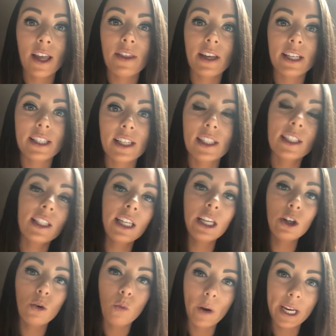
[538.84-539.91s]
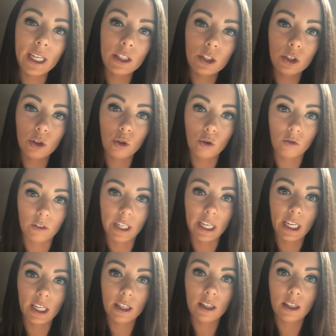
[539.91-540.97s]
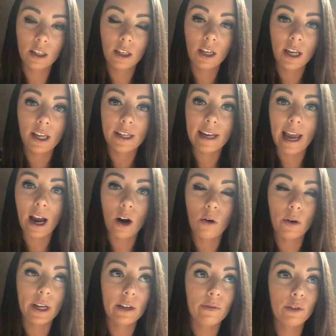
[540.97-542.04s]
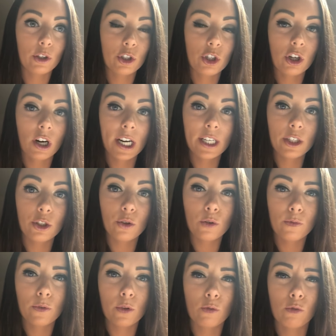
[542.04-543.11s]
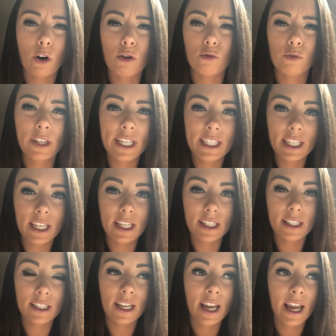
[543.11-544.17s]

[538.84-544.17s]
that doesn't equate to greed. Now, if you're trying to do it for the wrong reasons